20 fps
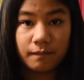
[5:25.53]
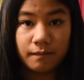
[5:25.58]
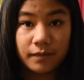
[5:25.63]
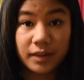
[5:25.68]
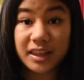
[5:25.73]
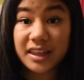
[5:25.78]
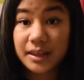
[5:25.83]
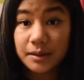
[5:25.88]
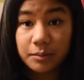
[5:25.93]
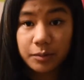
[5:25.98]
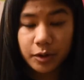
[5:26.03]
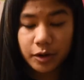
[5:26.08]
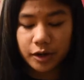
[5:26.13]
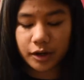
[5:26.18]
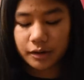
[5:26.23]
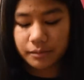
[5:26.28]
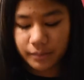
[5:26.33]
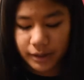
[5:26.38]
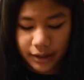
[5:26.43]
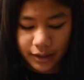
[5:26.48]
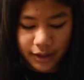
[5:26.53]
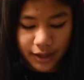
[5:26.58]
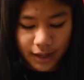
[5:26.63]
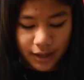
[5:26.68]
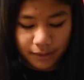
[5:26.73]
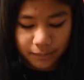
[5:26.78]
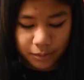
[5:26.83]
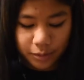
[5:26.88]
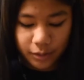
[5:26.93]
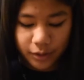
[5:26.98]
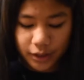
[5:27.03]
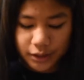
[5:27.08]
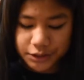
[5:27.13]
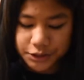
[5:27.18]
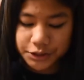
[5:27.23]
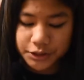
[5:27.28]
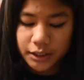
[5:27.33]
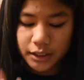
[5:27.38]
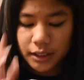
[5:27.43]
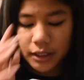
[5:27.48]
keyboard on my Apple
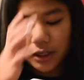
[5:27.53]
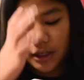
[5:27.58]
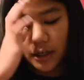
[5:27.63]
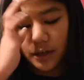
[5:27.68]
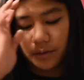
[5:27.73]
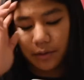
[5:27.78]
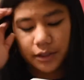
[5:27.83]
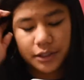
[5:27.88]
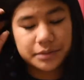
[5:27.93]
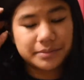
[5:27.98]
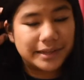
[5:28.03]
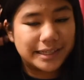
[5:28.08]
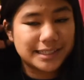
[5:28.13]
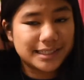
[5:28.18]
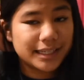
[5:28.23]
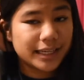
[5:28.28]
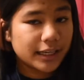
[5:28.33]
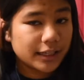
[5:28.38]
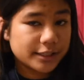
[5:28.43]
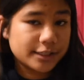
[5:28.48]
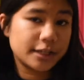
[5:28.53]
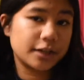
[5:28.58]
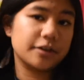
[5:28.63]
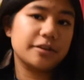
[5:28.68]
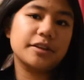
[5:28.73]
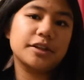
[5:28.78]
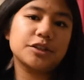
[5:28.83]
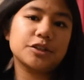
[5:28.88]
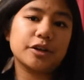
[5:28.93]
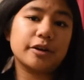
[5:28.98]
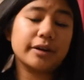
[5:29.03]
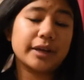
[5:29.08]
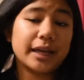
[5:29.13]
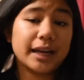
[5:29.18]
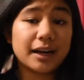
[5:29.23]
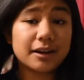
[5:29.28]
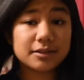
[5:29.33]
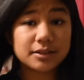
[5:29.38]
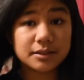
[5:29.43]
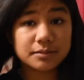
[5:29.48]
Watch, which makes it easier than drawing it
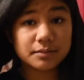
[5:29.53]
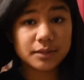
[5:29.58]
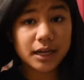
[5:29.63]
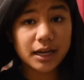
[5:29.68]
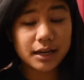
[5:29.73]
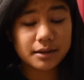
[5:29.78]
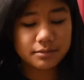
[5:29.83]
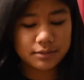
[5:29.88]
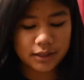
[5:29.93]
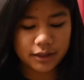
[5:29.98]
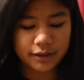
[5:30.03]
out sometimes.